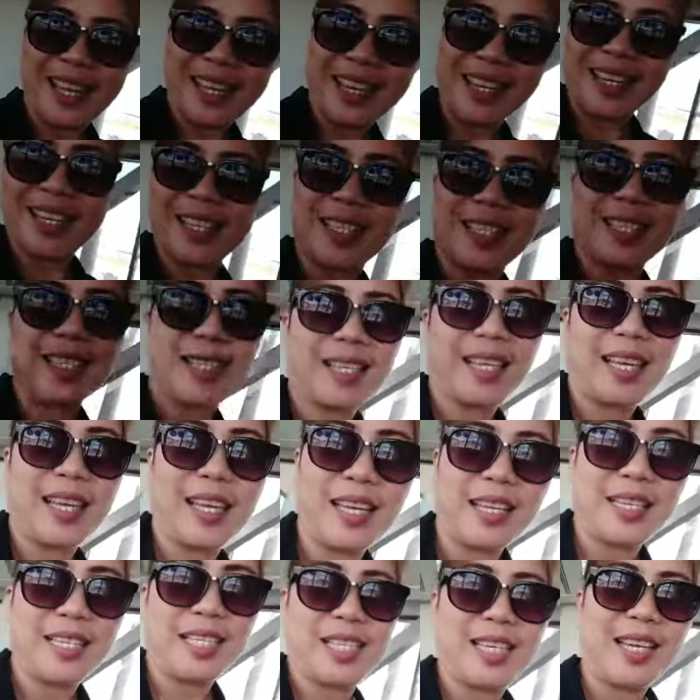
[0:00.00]
Ina's
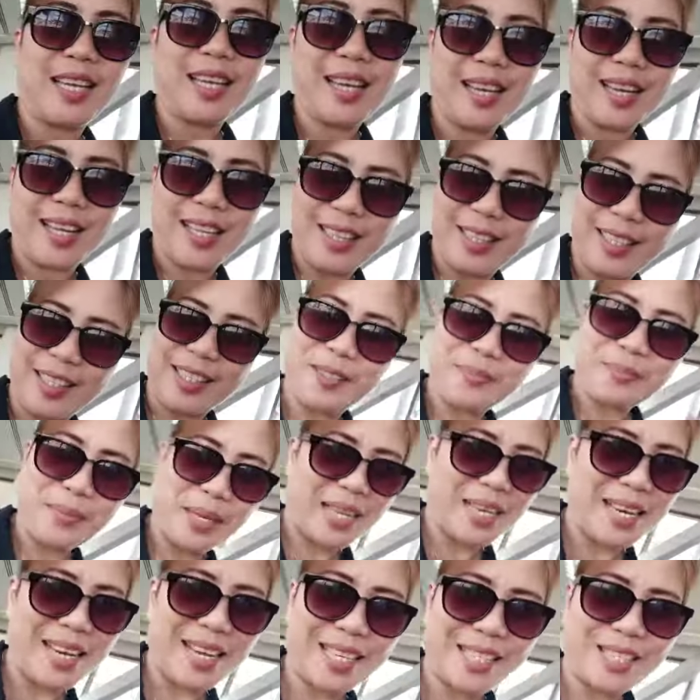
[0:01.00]
Kitchen. Until
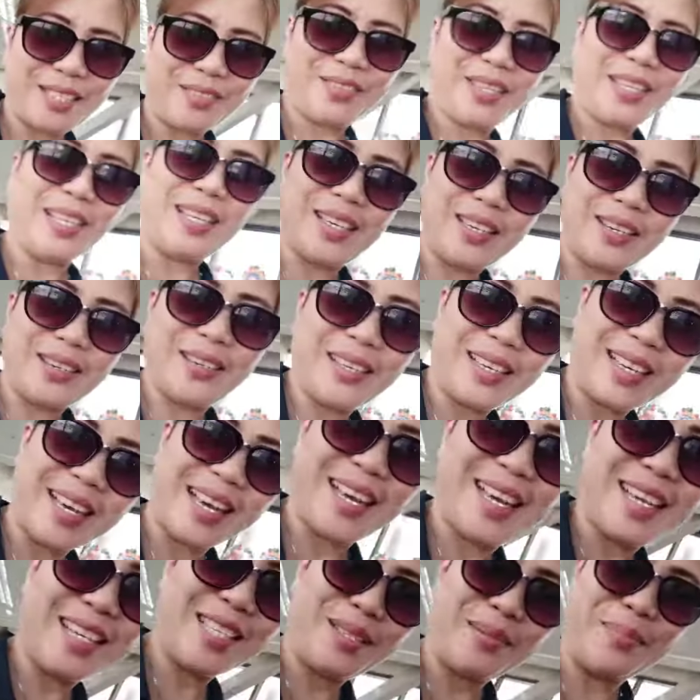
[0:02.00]
my next video,
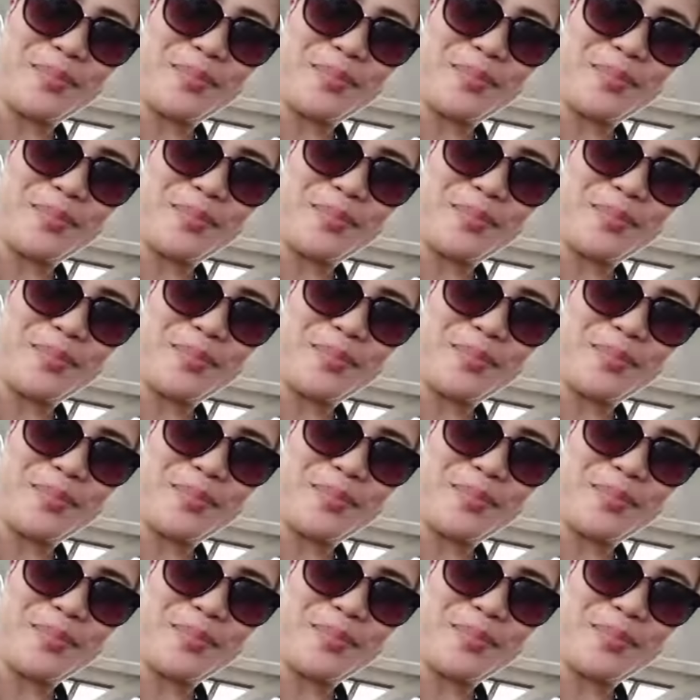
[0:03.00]
guys.